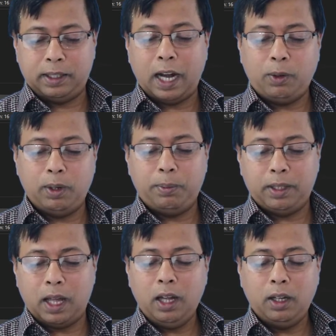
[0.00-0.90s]
That will be
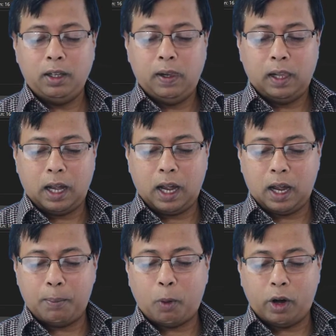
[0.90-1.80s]
the
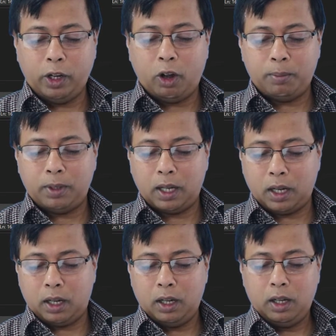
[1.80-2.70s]
body of
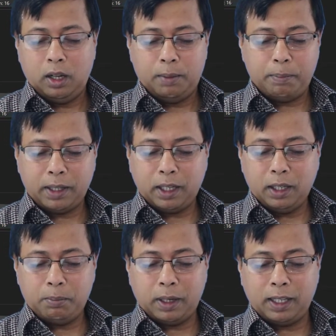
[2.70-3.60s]
the
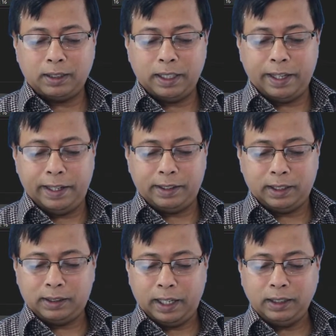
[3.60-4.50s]
method, but the signature
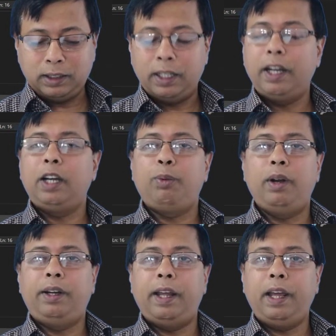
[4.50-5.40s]
says it
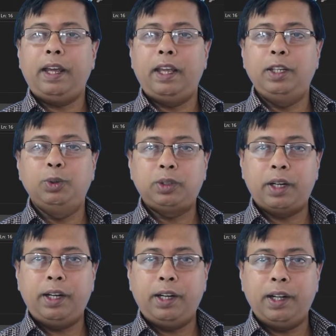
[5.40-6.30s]
will take a user
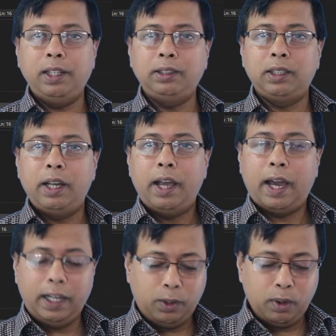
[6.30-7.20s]
details
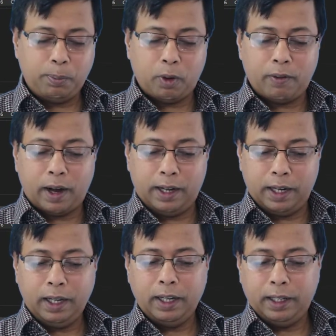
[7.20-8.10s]
and it will provide
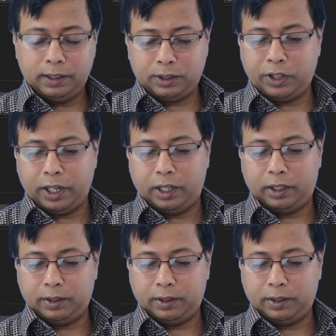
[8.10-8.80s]
a string